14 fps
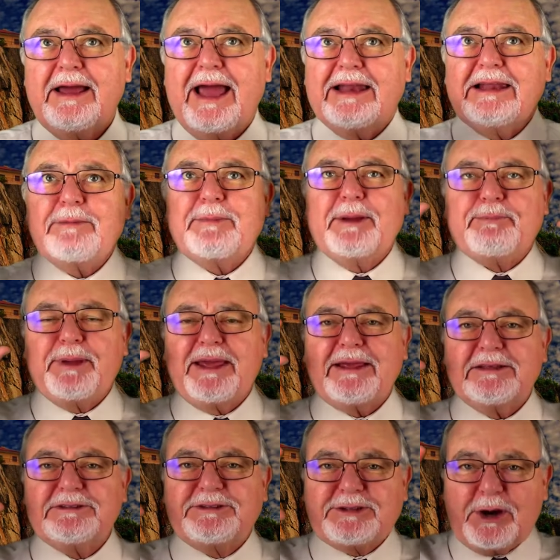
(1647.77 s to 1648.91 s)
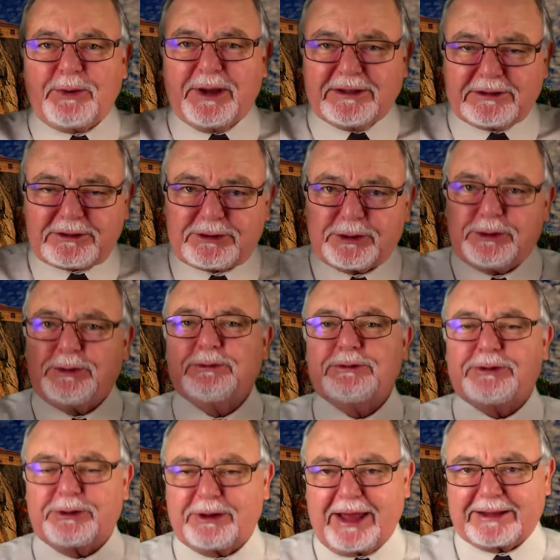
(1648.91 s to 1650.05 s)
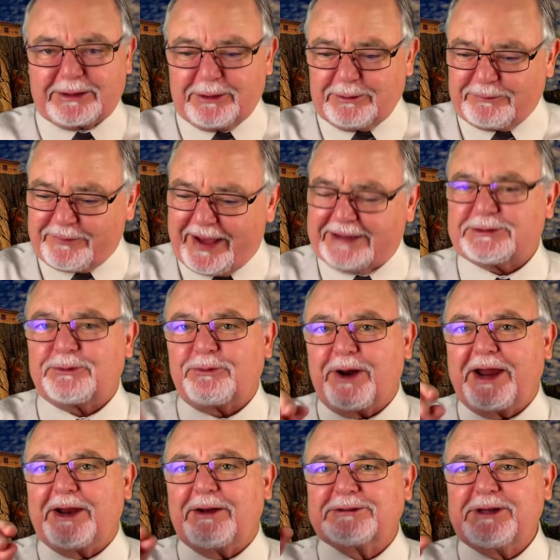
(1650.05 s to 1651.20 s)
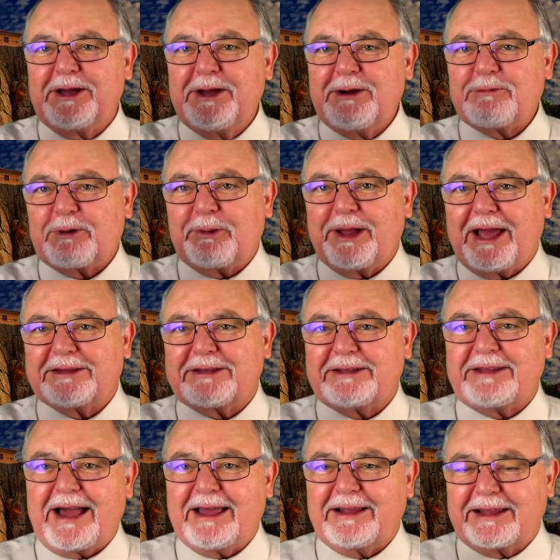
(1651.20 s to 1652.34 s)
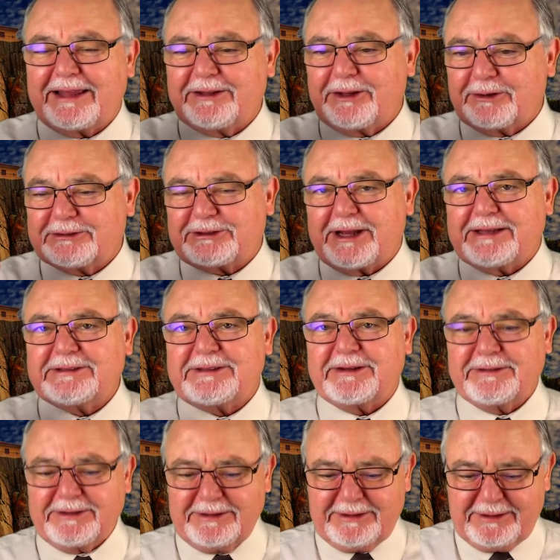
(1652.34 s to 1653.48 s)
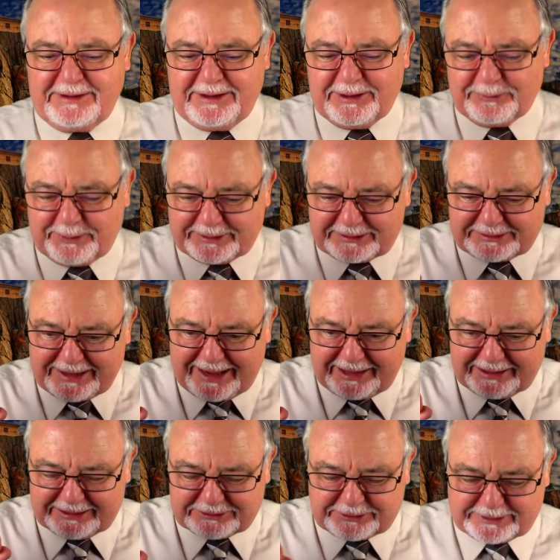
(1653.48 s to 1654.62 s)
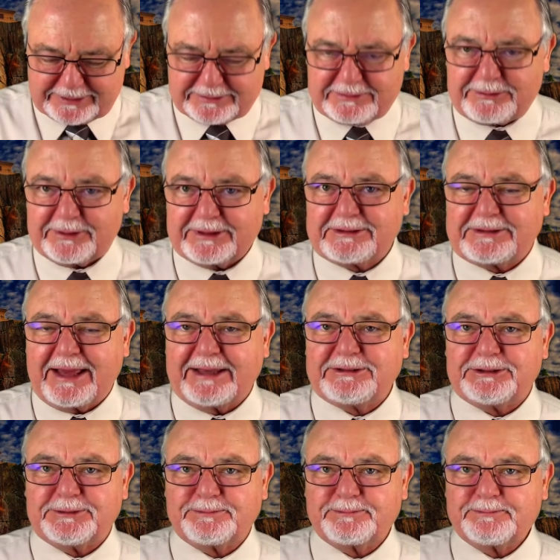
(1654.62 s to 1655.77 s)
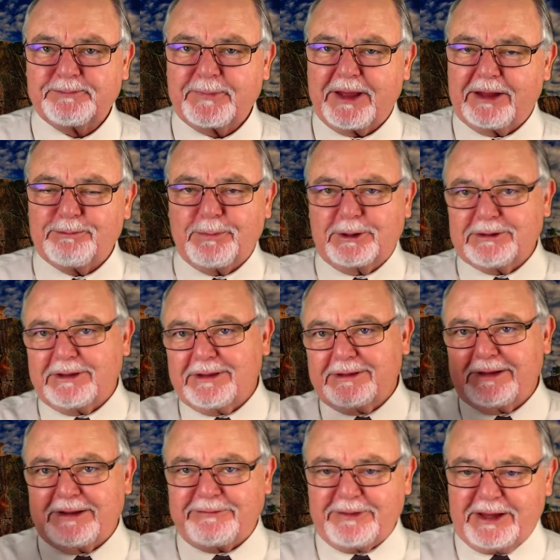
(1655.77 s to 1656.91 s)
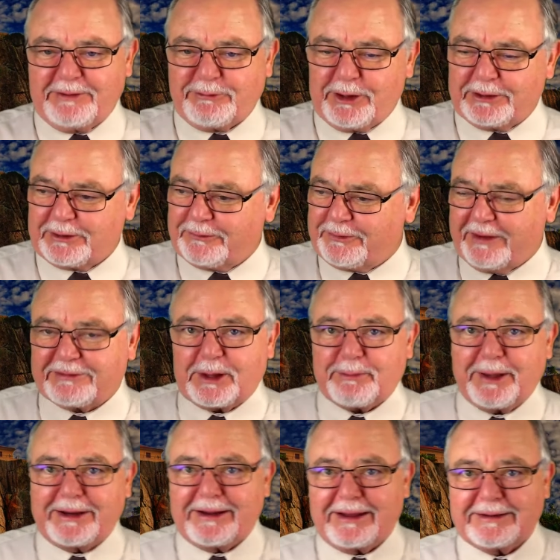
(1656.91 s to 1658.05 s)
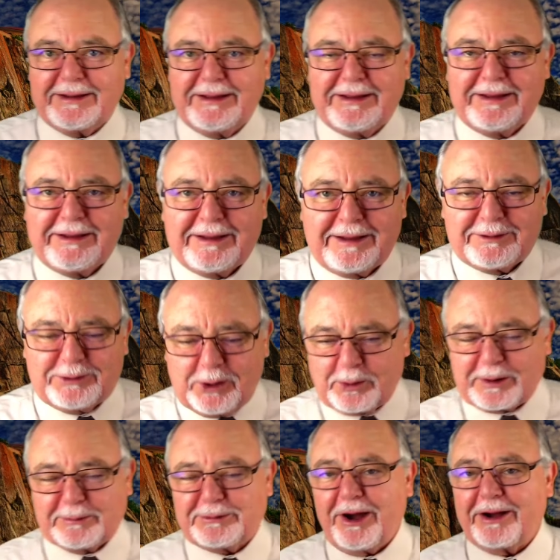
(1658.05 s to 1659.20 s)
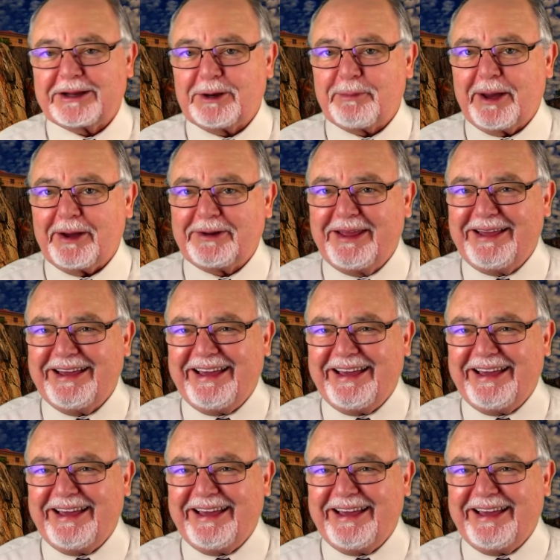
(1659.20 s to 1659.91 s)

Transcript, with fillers: And let me be so in tune to you, like the old-fashioned radios where we had to dial in, you know, change the, we had to dial into the, to the station. If any of you under fifty may not know what I'm talking about.